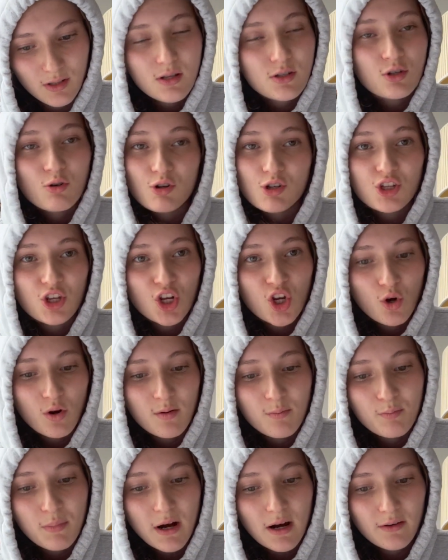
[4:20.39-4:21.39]
So we're just going to go in
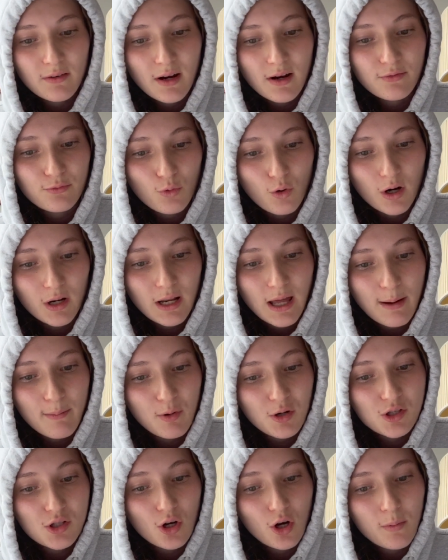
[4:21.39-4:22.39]
paragraph 1. I'm
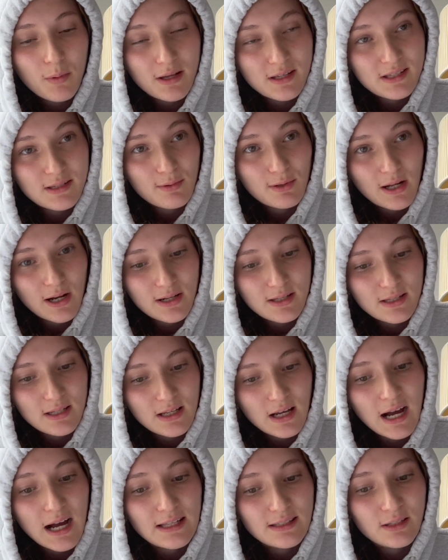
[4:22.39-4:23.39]
going to talk about similarity,
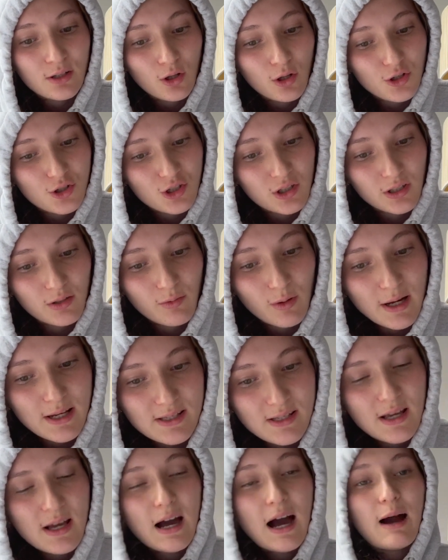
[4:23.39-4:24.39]
ideologically
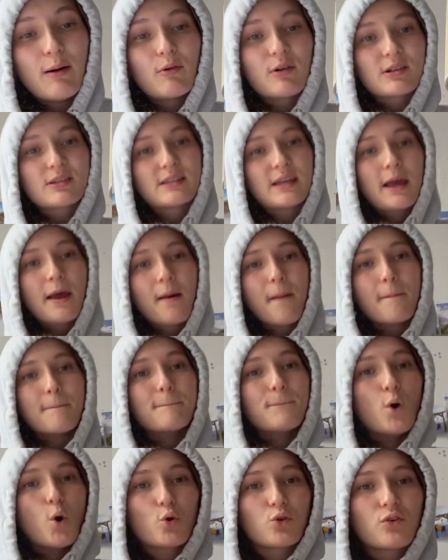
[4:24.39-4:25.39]
wise. I want to say
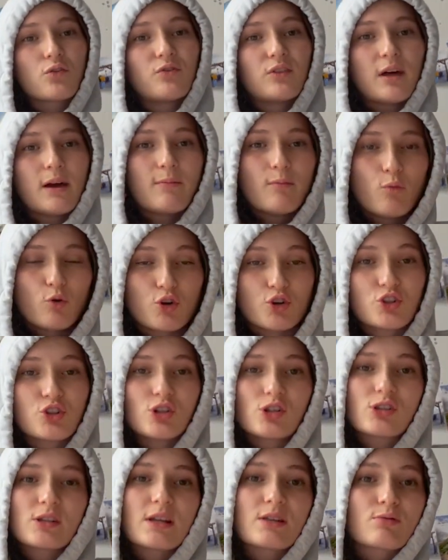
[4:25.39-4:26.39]
both of them were
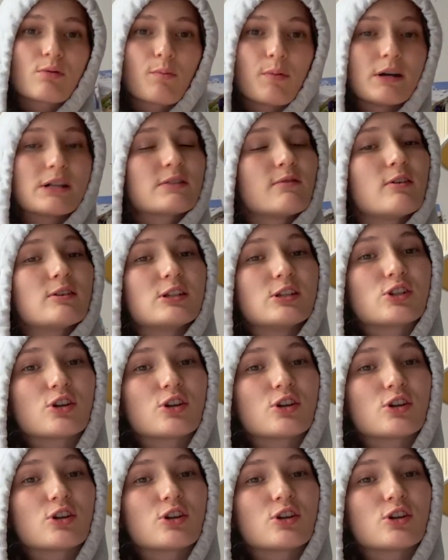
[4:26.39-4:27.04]
just as repressive as each